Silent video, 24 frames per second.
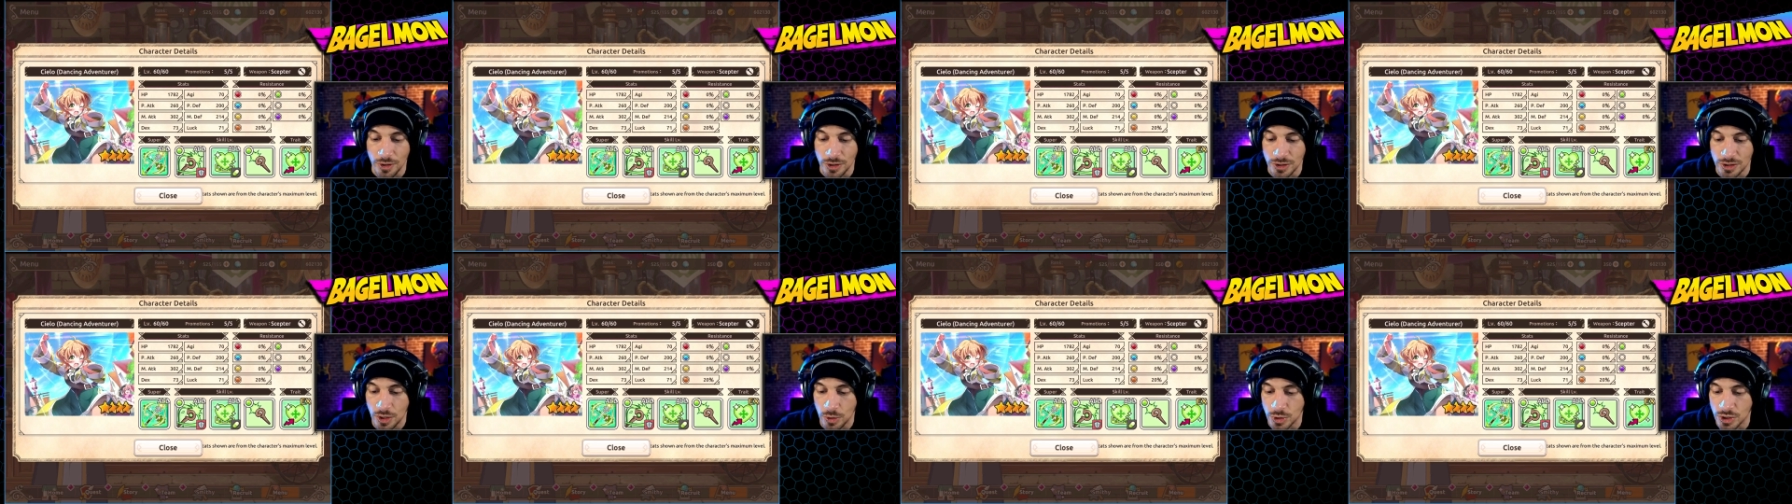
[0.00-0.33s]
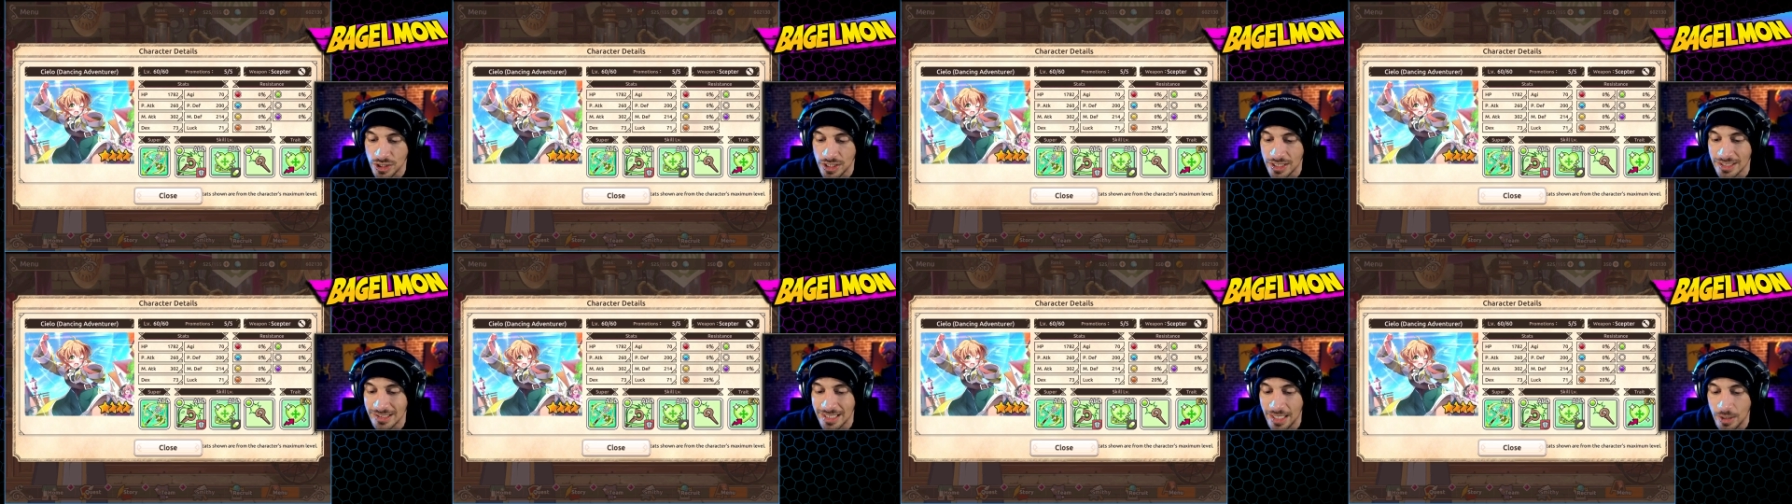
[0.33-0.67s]
So
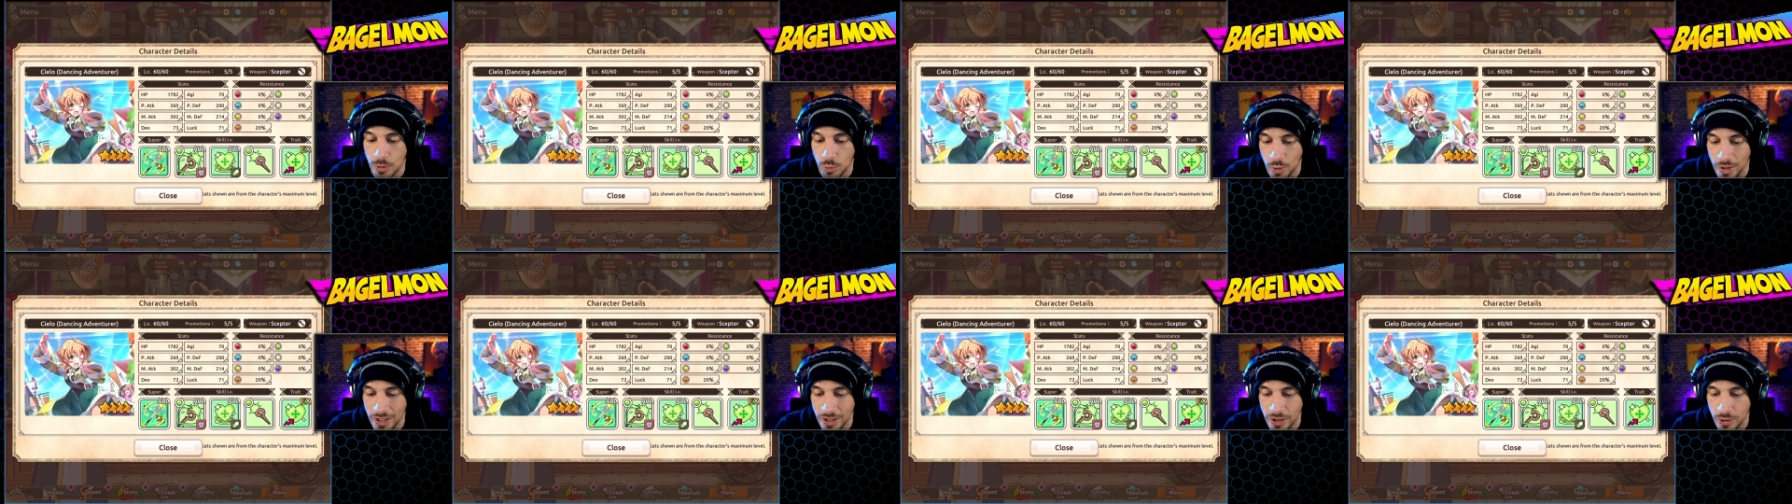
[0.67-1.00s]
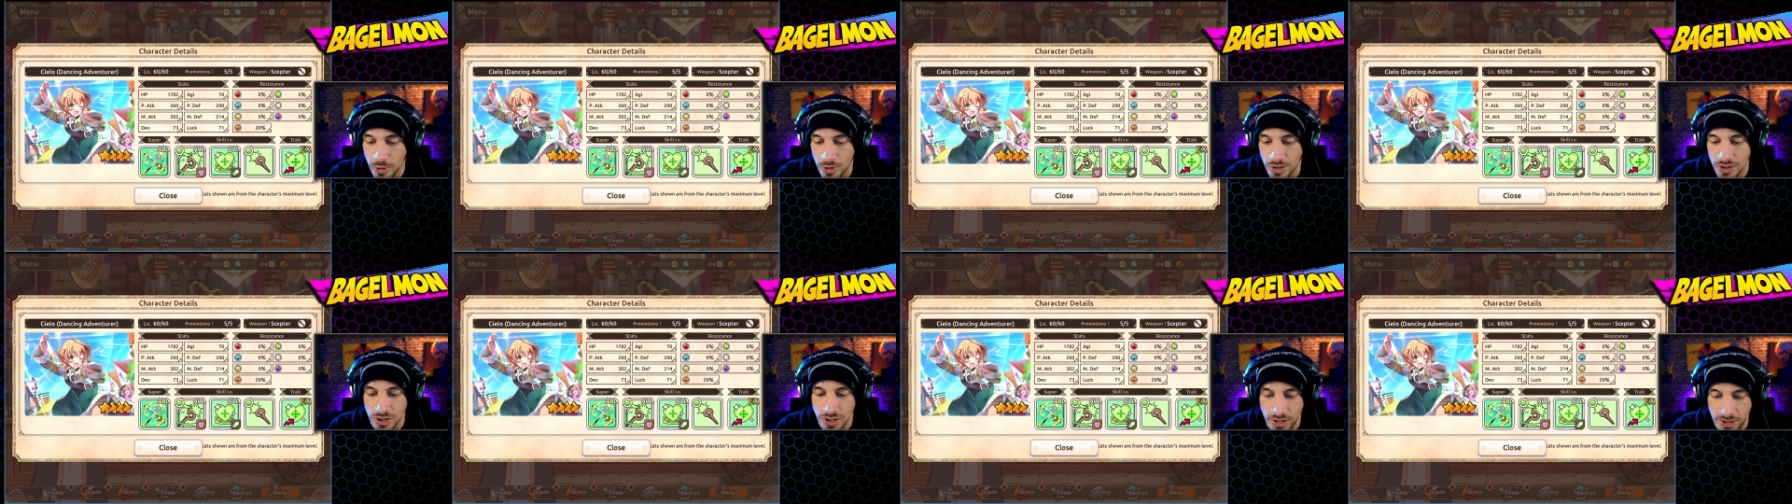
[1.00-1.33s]
she is a wind
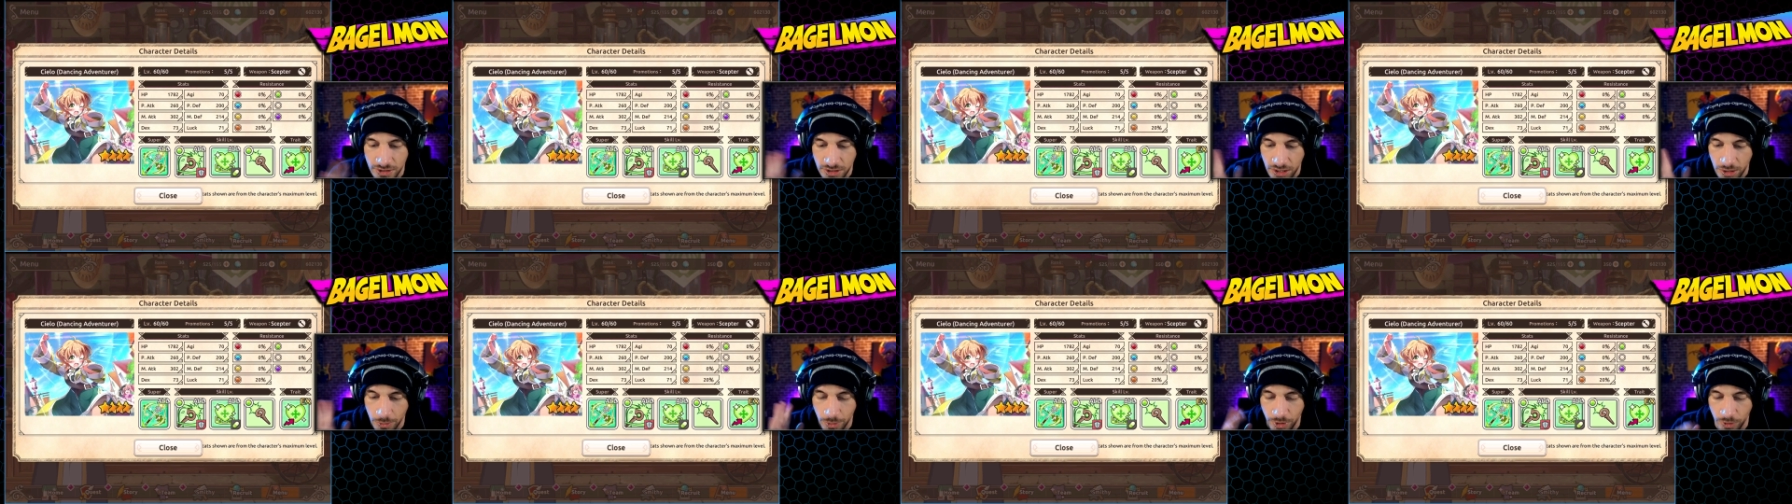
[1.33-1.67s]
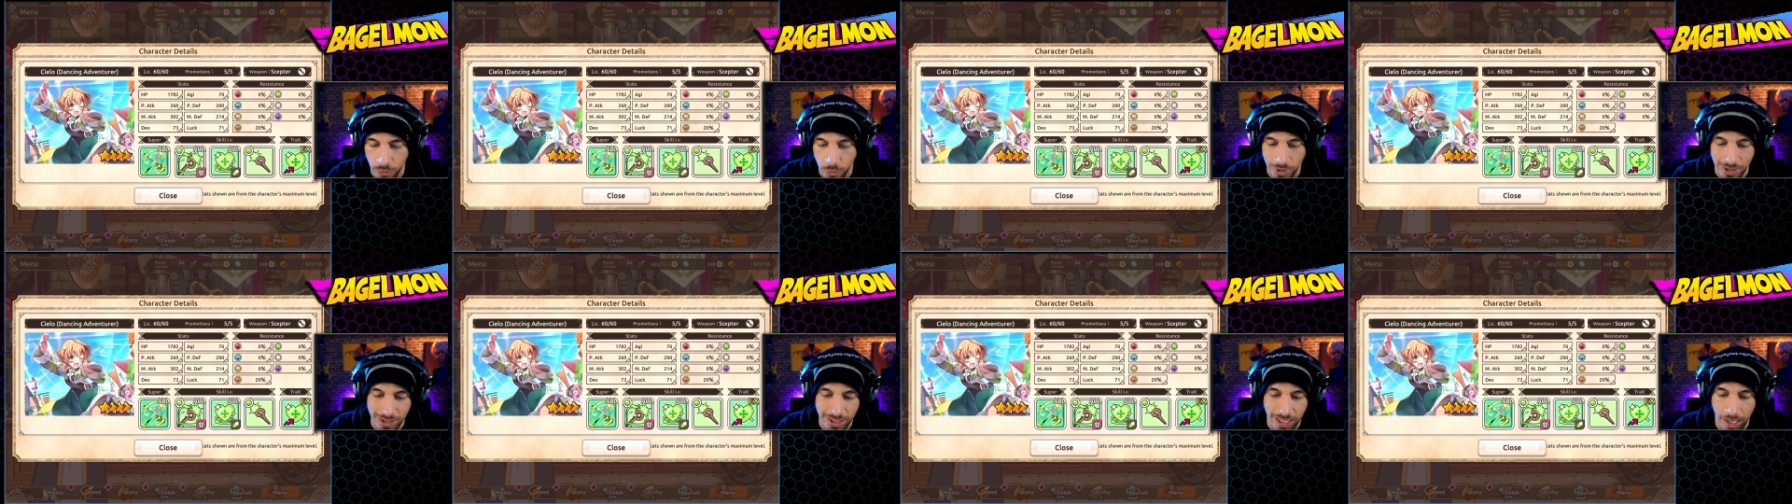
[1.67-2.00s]
unit. She does a little bit of
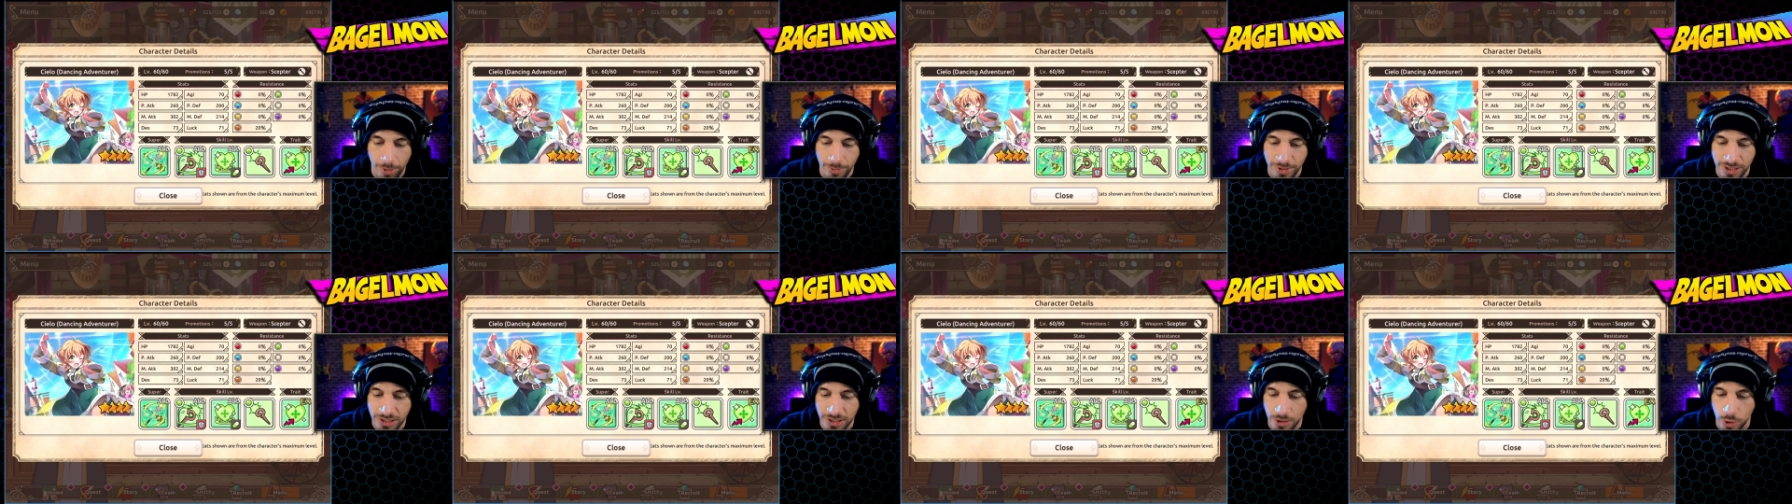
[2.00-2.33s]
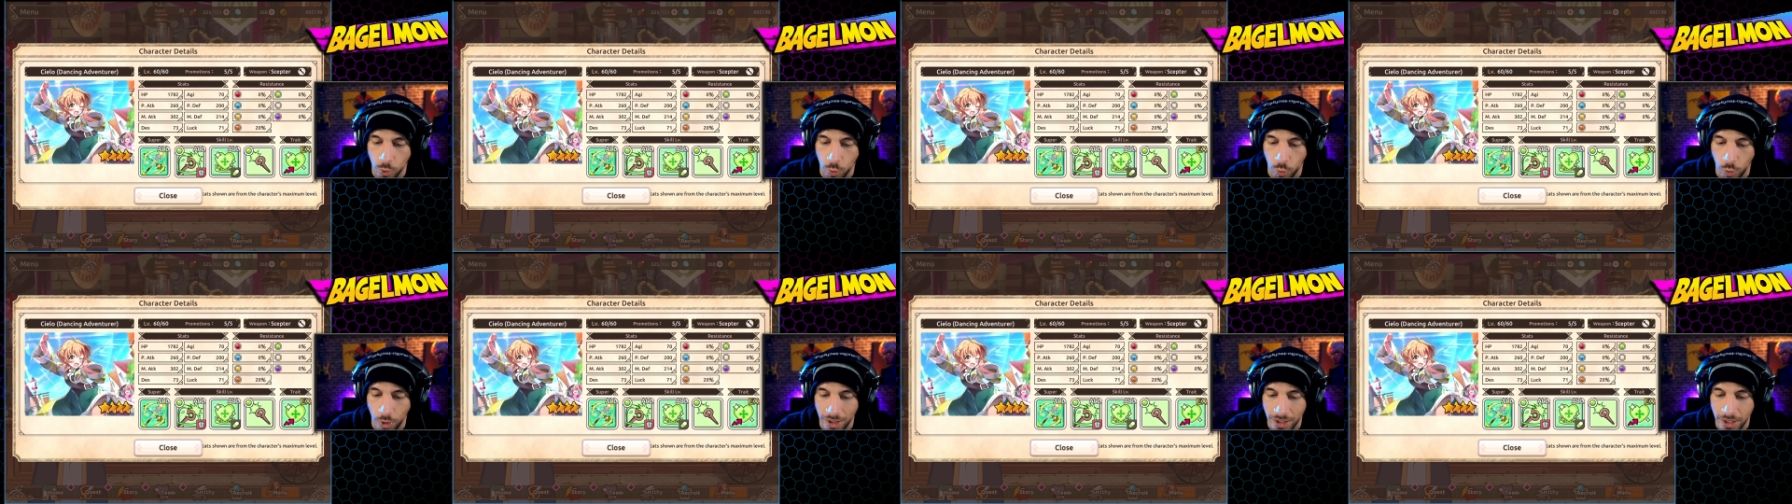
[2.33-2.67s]
wind damage,
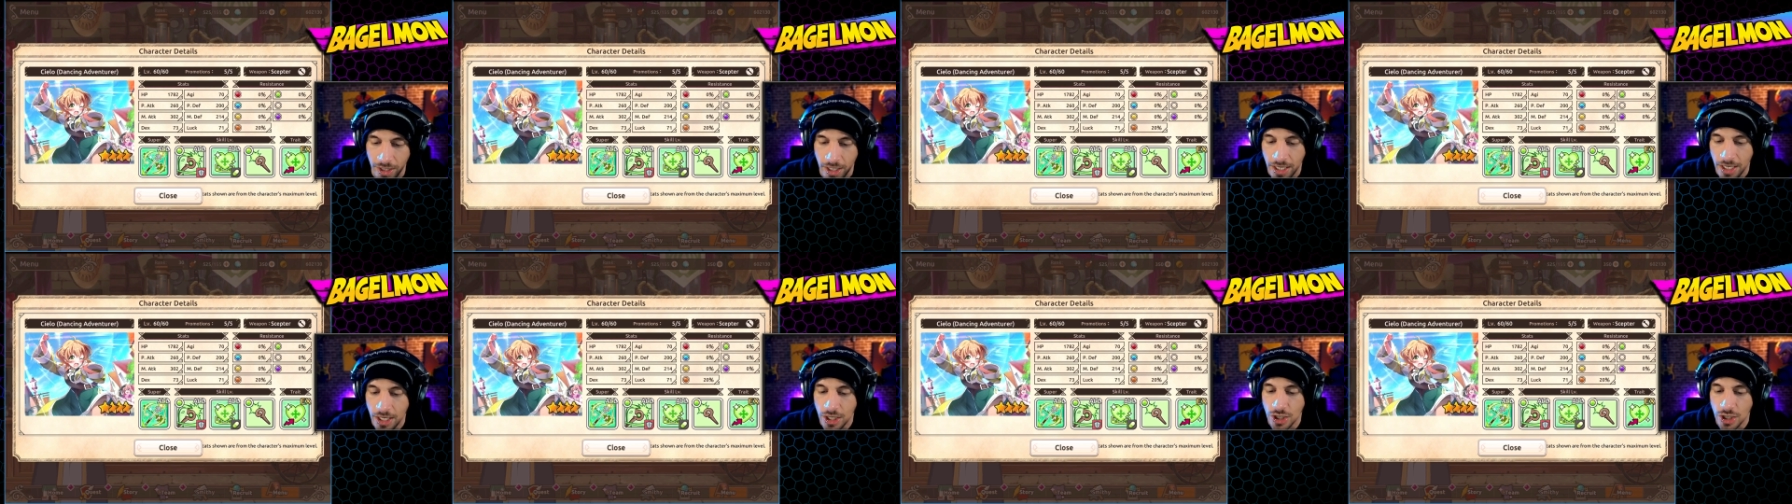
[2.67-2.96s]
skill 1.